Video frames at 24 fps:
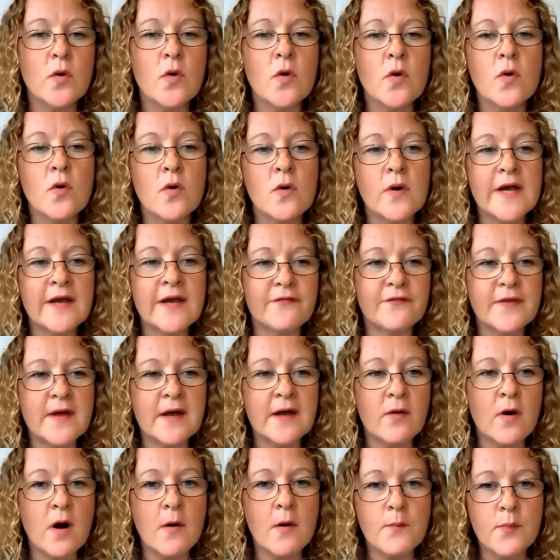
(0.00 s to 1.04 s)
Or if
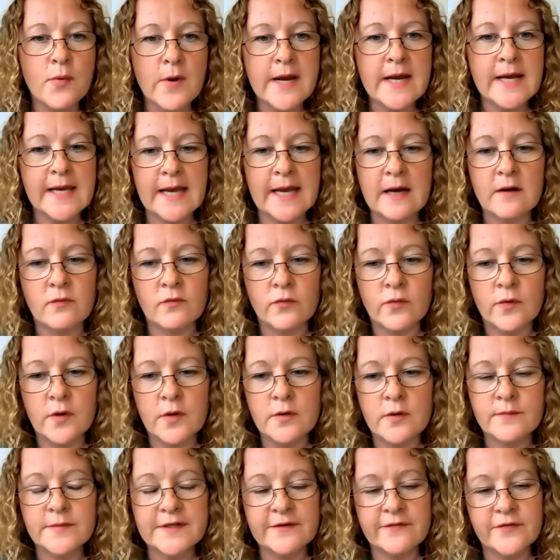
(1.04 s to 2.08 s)
there are breakout
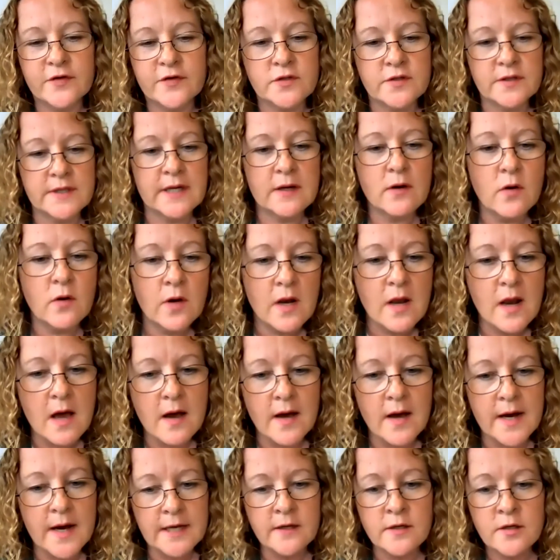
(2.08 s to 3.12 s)
rooms, if you're doing it
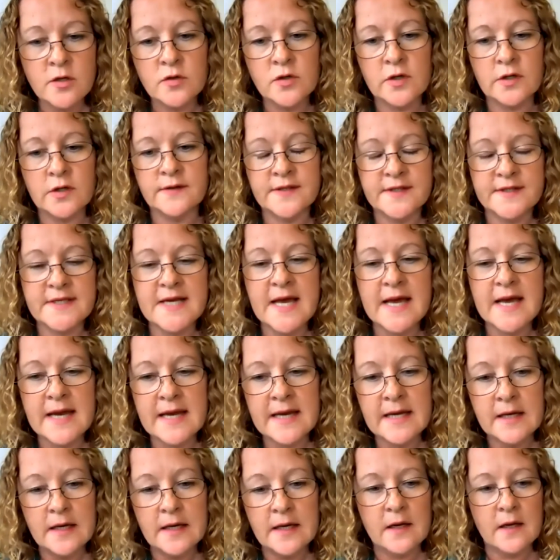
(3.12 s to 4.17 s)
online, you can
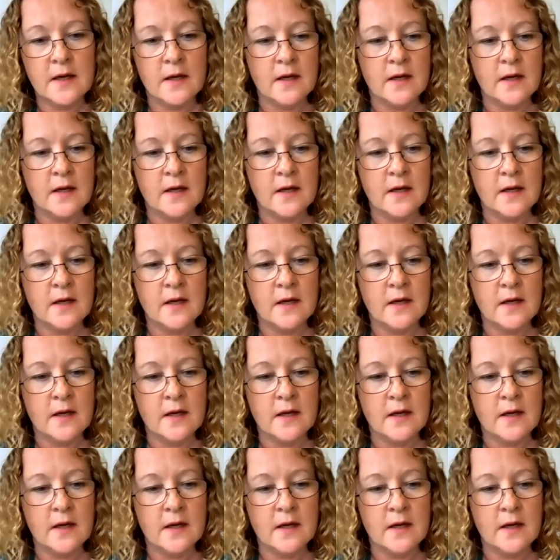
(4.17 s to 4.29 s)
say,